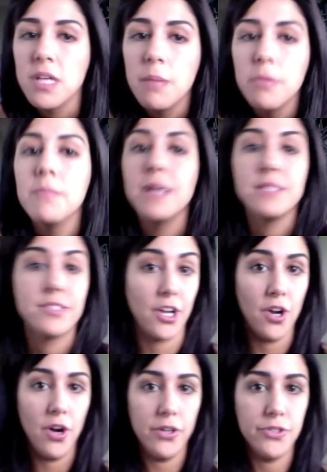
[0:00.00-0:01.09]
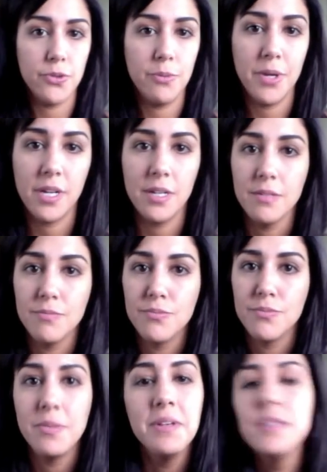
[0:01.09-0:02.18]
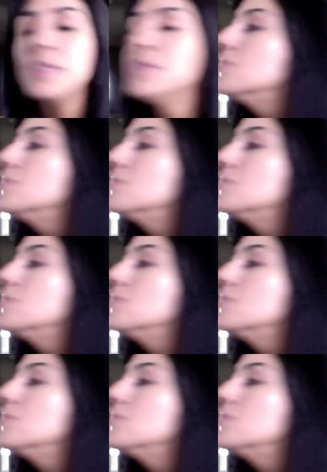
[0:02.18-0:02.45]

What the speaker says: knows how to put mascara on, so I'm not going to